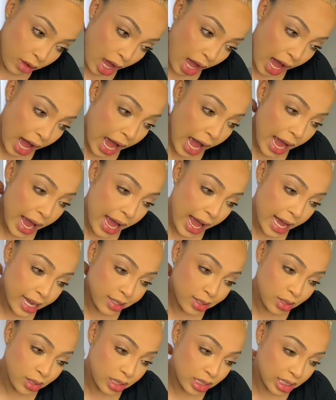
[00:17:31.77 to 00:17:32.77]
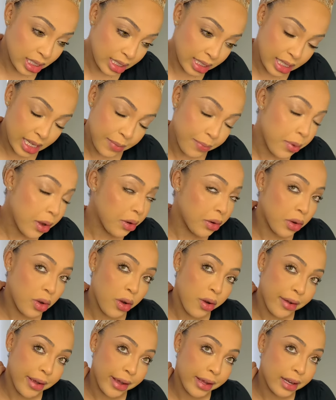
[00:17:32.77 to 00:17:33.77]
i had to just keep on
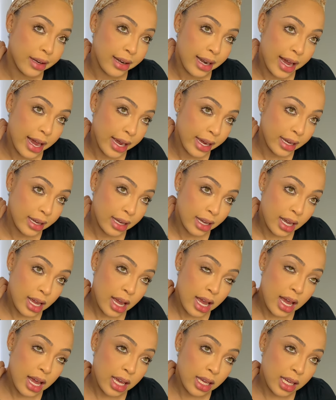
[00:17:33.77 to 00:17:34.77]
going like